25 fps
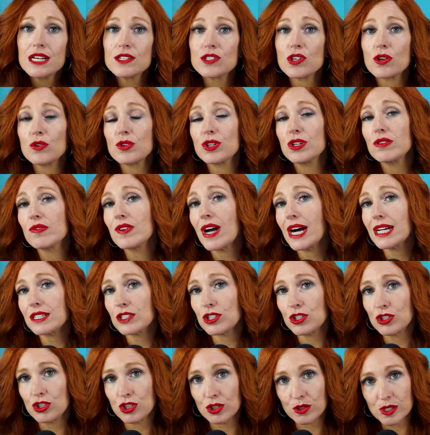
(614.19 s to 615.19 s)
So you've
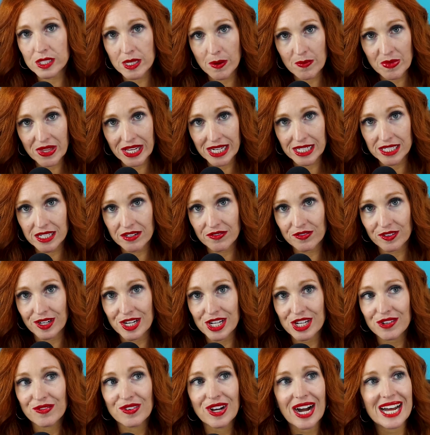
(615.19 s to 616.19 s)
got to do something
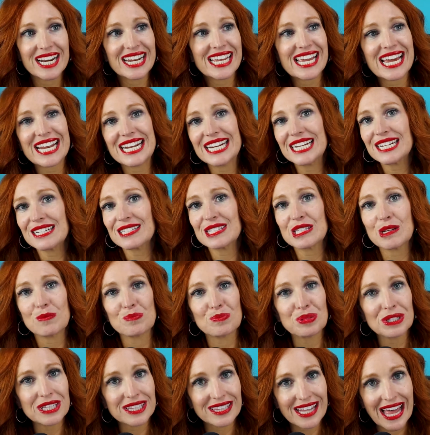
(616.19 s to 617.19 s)
different. You've got to get into
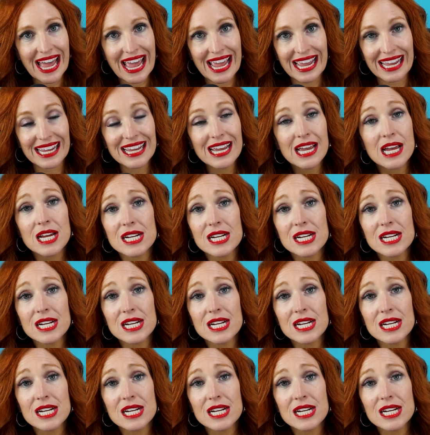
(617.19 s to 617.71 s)
some play.